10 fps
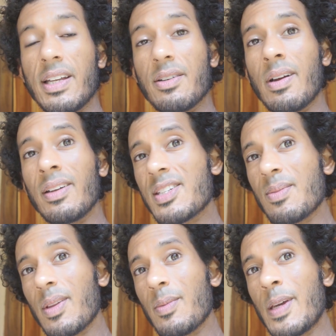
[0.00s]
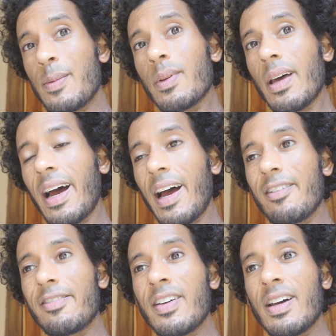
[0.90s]
and around some other people that
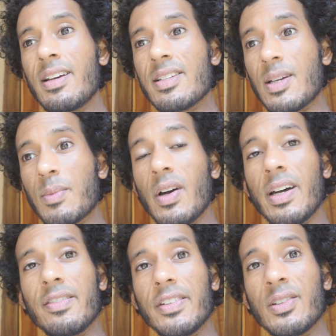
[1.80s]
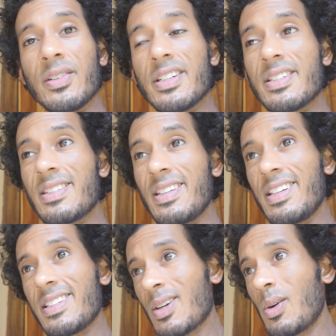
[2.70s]
have some kind of illness,
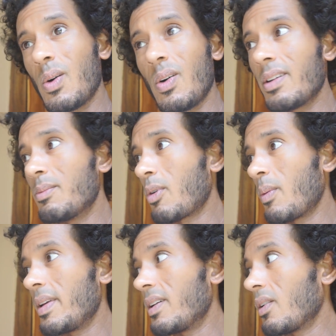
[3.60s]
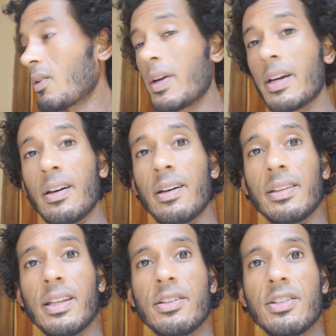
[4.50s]
it's caught on probably a lot
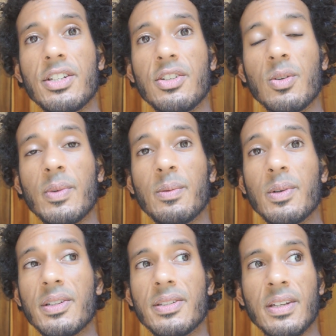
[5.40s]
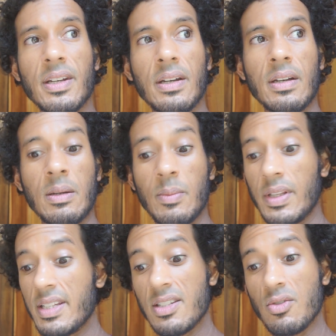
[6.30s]
quicker than she normally would.
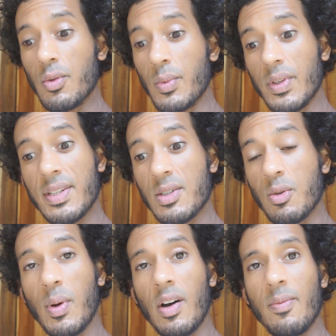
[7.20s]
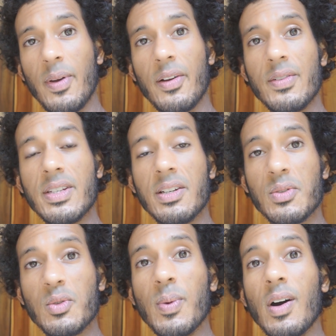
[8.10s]
But this is normal, this is all part of parenting,
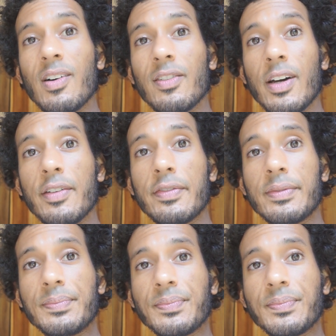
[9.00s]
it's all part of life.